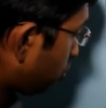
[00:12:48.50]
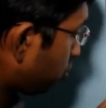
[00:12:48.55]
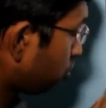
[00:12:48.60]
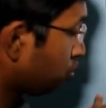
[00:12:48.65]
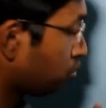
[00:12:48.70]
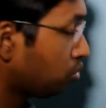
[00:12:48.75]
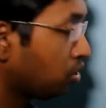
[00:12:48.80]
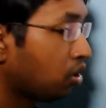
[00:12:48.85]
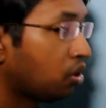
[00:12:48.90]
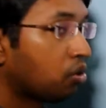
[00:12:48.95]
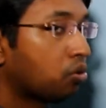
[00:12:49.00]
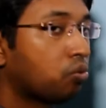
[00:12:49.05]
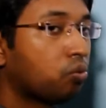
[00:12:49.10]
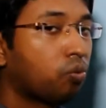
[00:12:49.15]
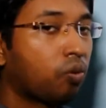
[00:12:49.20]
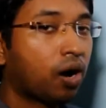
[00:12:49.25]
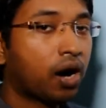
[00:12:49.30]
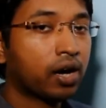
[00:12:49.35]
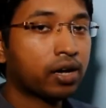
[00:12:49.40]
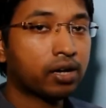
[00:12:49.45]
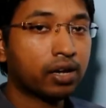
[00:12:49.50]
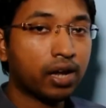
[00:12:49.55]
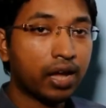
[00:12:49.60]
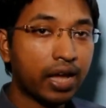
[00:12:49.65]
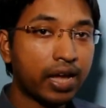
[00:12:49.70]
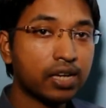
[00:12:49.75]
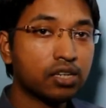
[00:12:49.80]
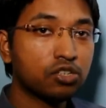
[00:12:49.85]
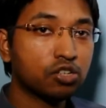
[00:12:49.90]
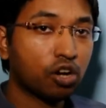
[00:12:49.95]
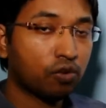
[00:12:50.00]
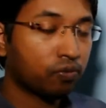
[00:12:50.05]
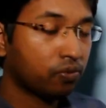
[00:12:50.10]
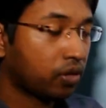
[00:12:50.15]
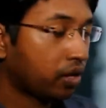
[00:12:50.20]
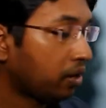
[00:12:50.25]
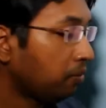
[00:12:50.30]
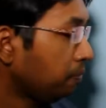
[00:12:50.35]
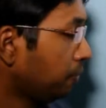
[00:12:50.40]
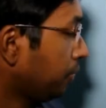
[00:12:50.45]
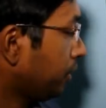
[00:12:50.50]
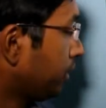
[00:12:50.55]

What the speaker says: to one end of the